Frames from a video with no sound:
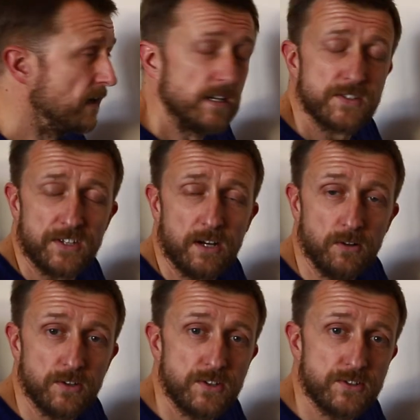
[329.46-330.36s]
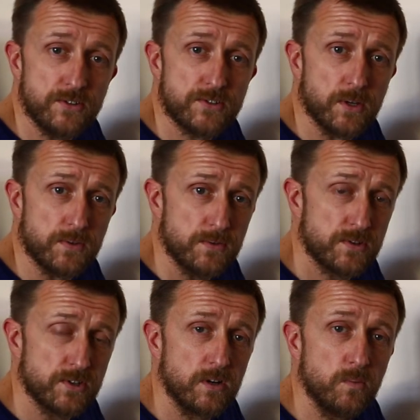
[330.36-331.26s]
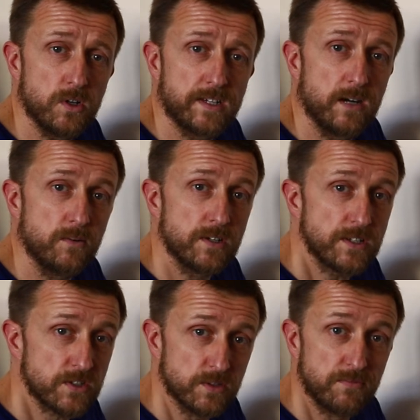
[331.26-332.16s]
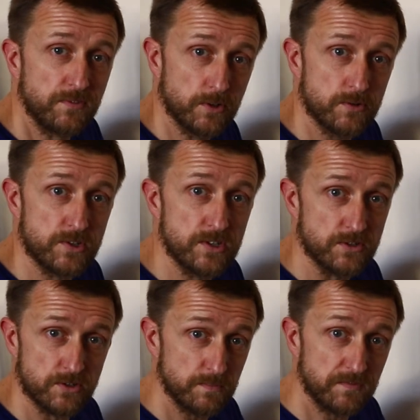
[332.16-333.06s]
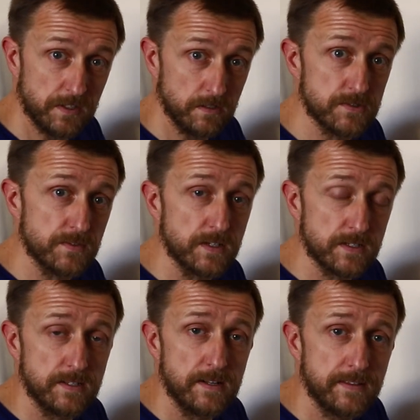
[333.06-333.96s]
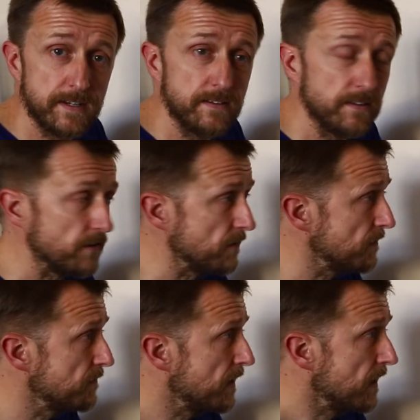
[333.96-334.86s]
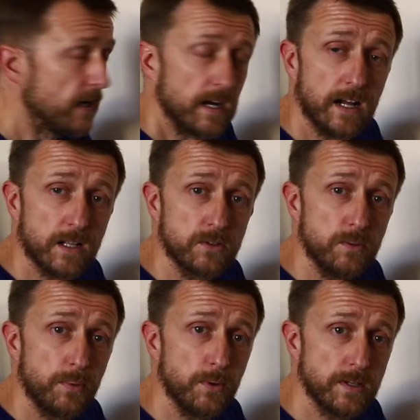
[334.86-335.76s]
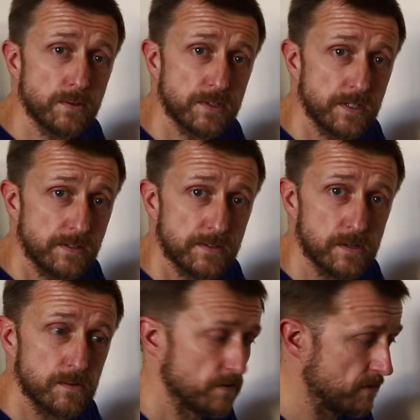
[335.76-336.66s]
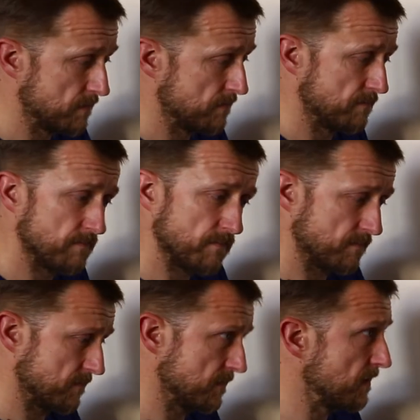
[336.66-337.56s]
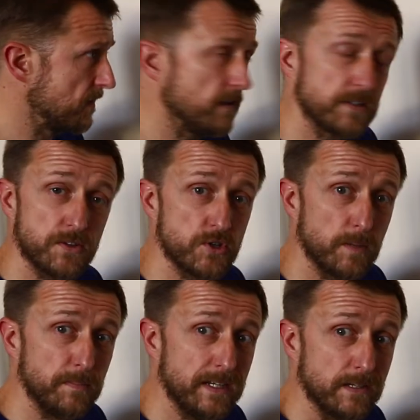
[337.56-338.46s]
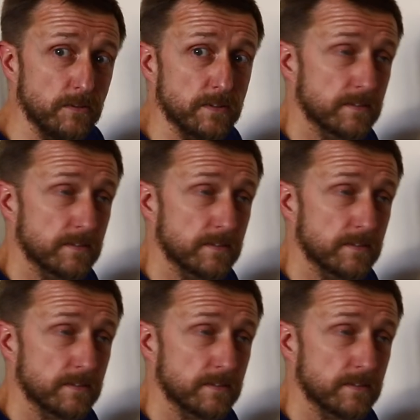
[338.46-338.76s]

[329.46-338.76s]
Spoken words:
So now all I need to do is go through the song, work out where I need some flourishes and some fills and things like that, and I'll go and put those in. So that's the job now.